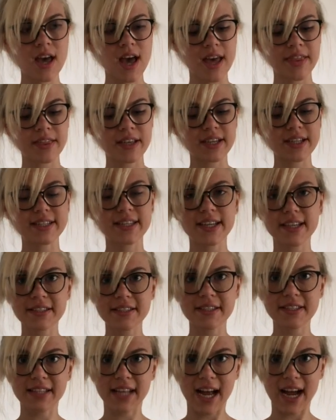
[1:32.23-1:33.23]
And then the
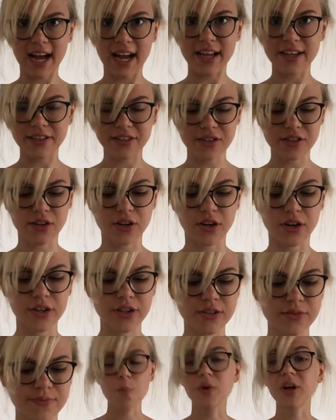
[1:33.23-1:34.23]
6 is the highest
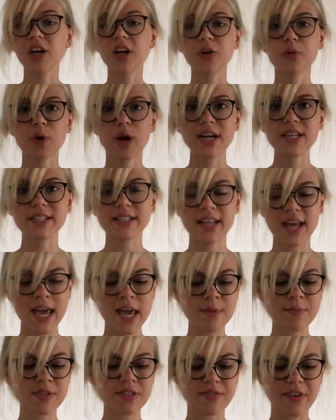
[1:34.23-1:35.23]
card. But otherwise the
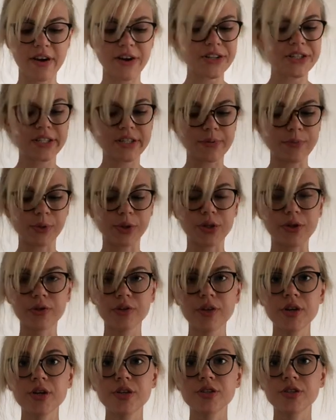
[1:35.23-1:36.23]
aim is very
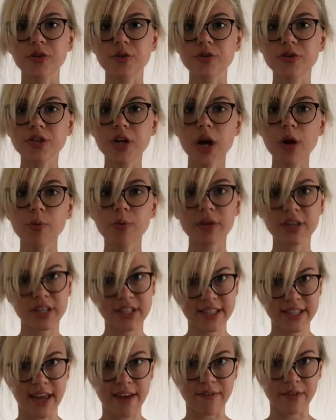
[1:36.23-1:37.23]
similar. So you start with the
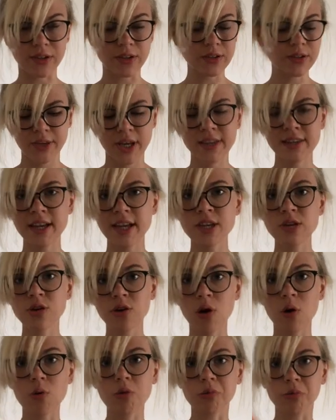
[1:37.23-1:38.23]
7, and then you
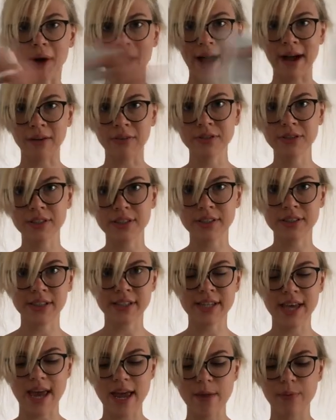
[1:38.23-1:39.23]
go around the
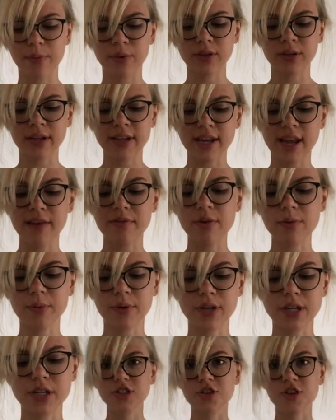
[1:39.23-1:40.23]
table and
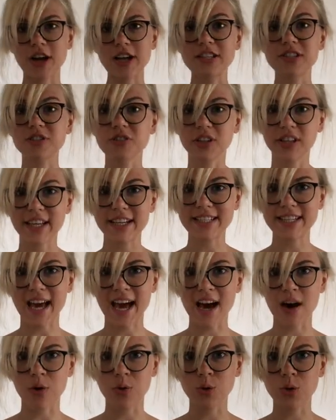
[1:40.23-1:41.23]
everybody tries to lay
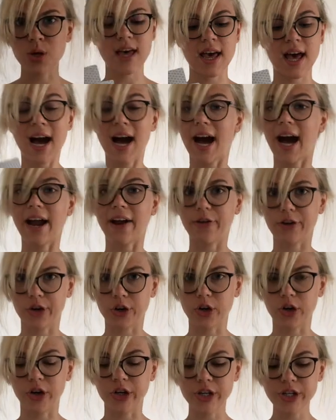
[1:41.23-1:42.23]
down a higher
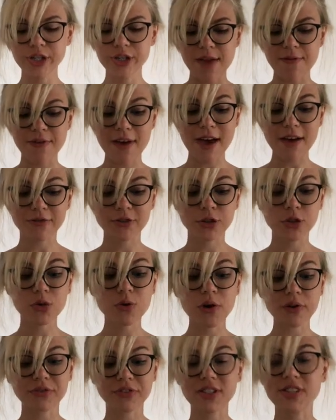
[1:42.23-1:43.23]
card. If you have
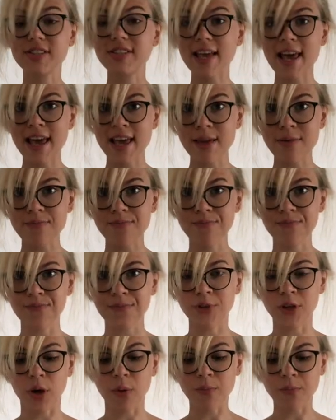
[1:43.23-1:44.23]
2 of the
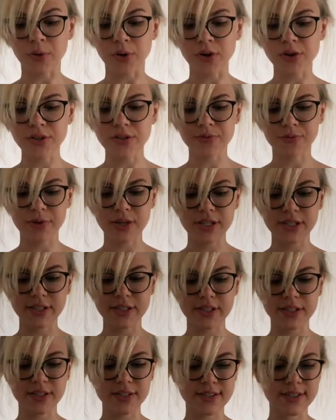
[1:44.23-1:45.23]
same numbers, for
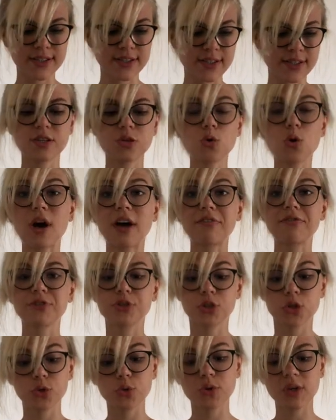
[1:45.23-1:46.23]
instance, you have
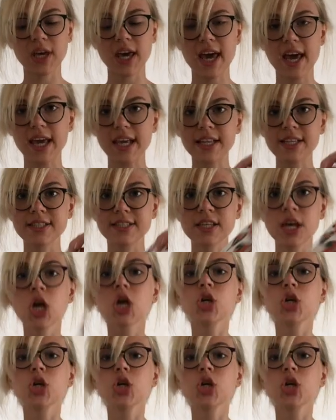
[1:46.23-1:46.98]
2 kings,